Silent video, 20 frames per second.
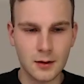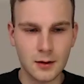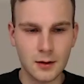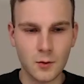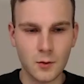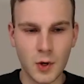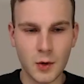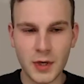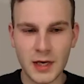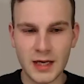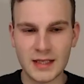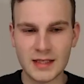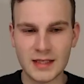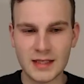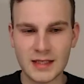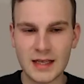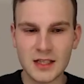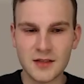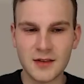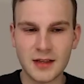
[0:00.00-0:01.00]
what we can
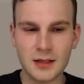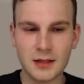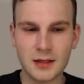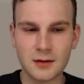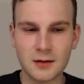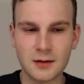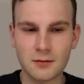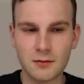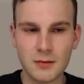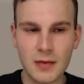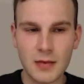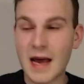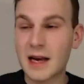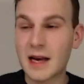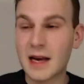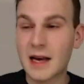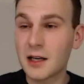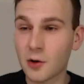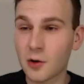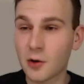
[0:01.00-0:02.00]
say is that
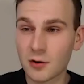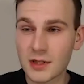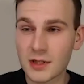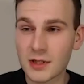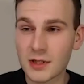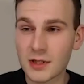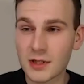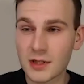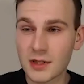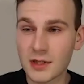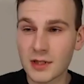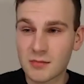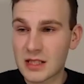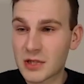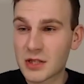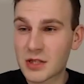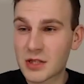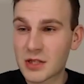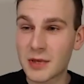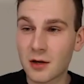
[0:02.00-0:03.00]
adding nodes
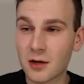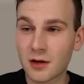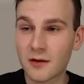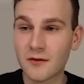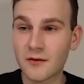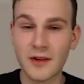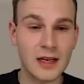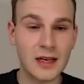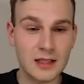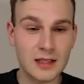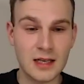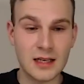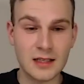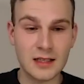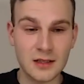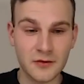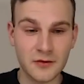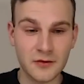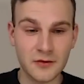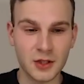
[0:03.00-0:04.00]
seems to be not
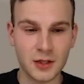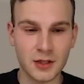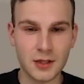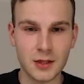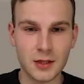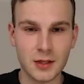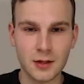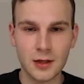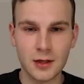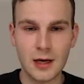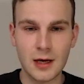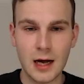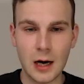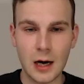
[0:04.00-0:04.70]
as efficient.